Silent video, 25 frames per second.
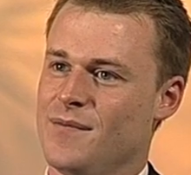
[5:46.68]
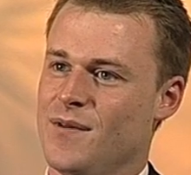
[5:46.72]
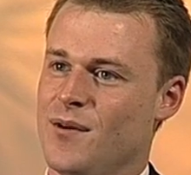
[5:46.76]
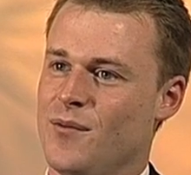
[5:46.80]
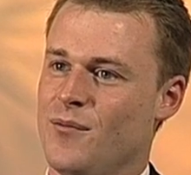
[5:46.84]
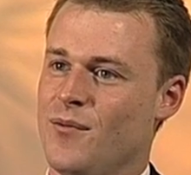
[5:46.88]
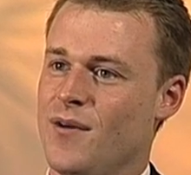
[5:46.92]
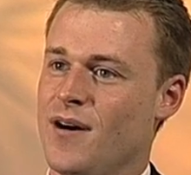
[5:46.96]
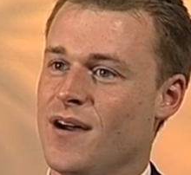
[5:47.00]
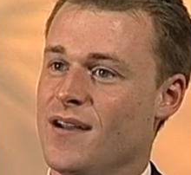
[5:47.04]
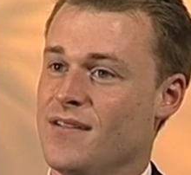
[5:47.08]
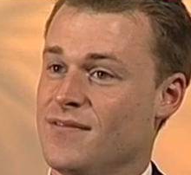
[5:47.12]

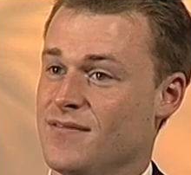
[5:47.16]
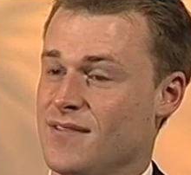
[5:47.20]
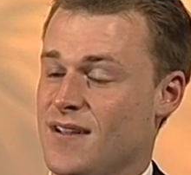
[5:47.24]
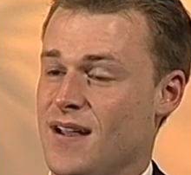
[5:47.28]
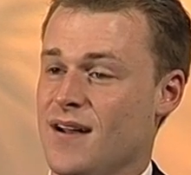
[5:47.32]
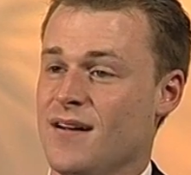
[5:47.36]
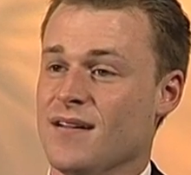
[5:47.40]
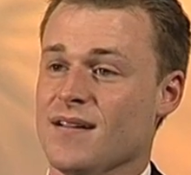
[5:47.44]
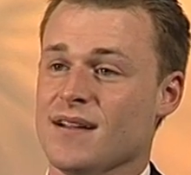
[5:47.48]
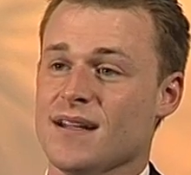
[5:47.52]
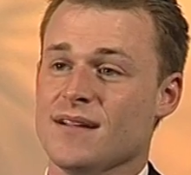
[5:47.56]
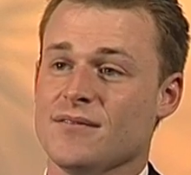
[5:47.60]
Wife
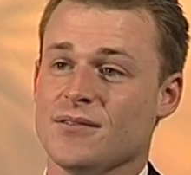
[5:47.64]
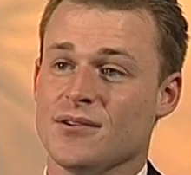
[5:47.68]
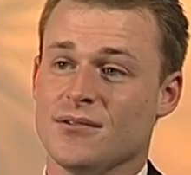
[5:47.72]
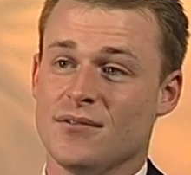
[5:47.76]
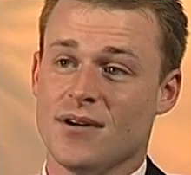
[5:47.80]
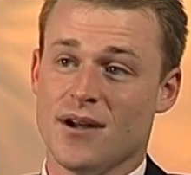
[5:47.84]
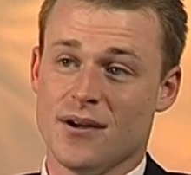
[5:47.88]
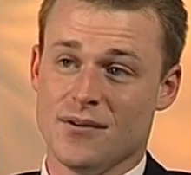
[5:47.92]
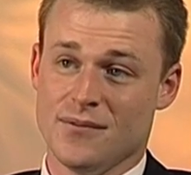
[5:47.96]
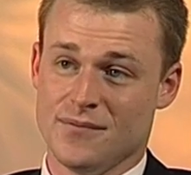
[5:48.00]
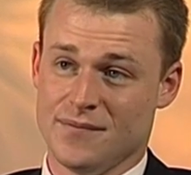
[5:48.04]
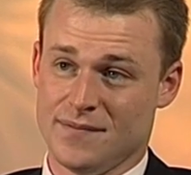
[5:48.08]
can't live on her
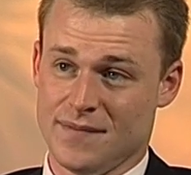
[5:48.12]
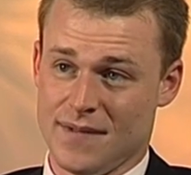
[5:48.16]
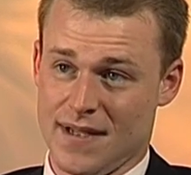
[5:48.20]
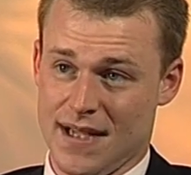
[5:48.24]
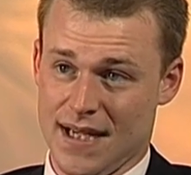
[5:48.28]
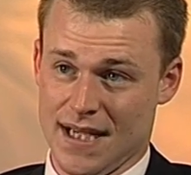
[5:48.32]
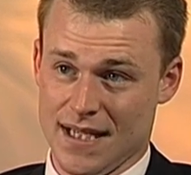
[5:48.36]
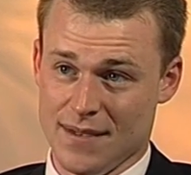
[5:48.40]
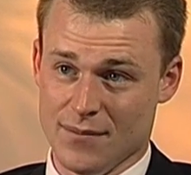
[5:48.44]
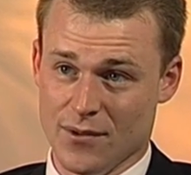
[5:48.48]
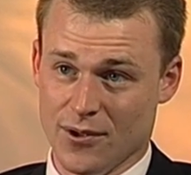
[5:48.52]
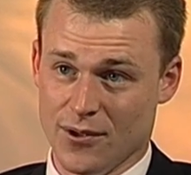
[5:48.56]
own
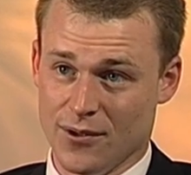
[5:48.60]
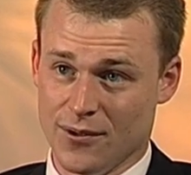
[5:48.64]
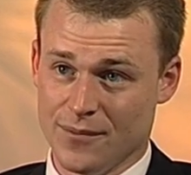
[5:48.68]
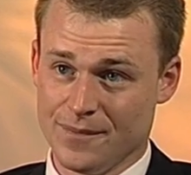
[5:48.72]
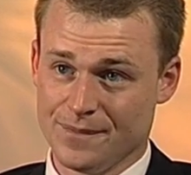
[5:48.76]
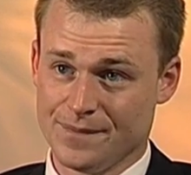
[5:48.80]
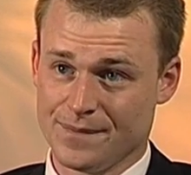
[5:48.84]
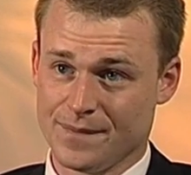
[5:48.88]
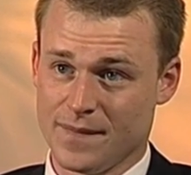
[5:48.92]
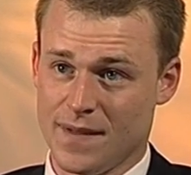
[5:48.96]
anymore.